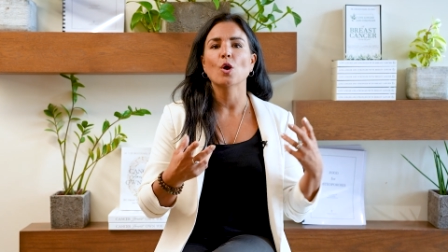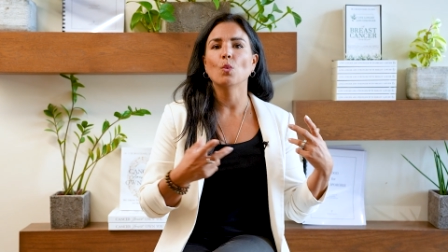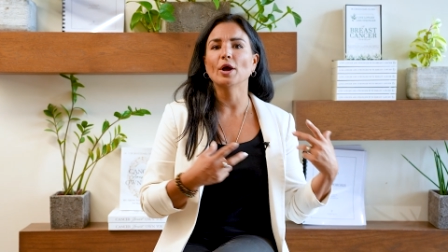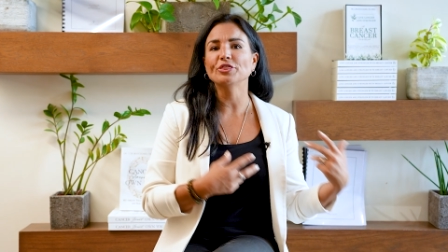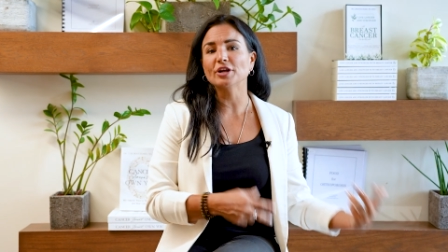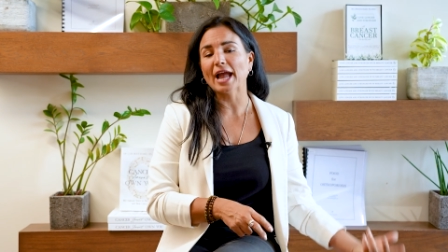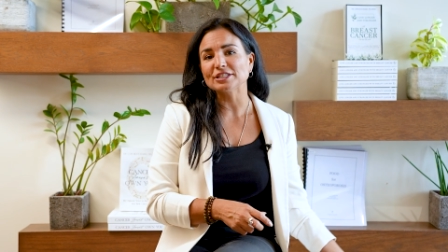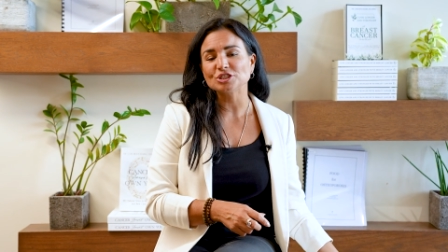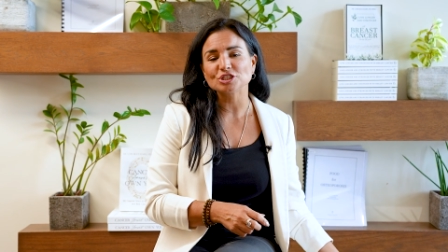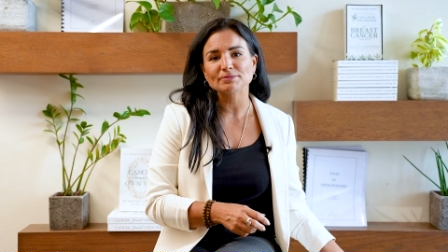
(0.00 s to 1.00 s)
what their
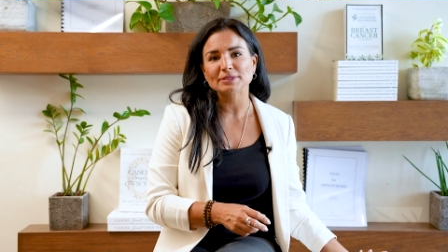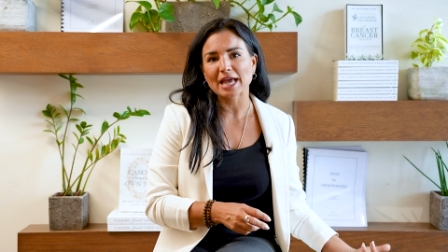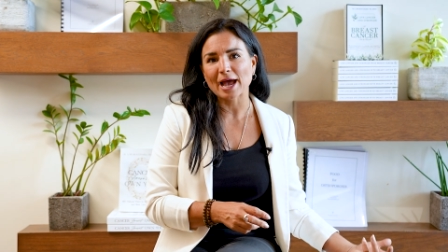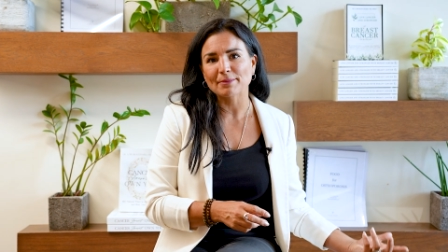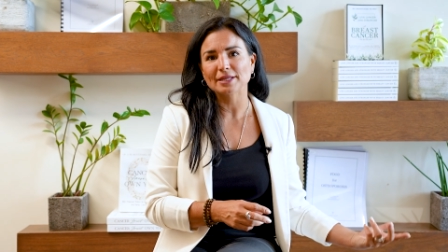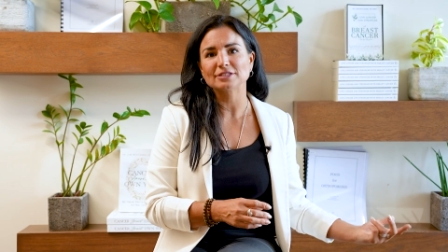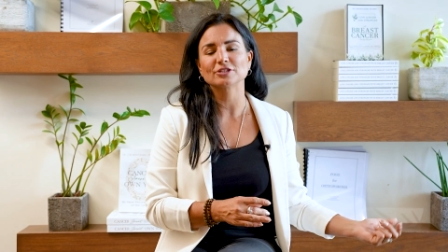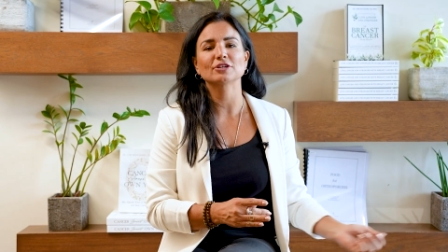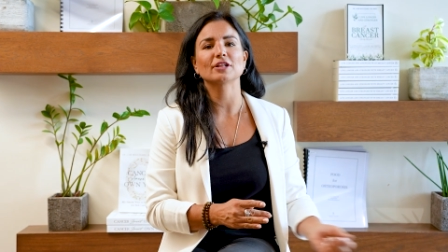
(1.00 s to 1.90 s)
estrogen metabolites look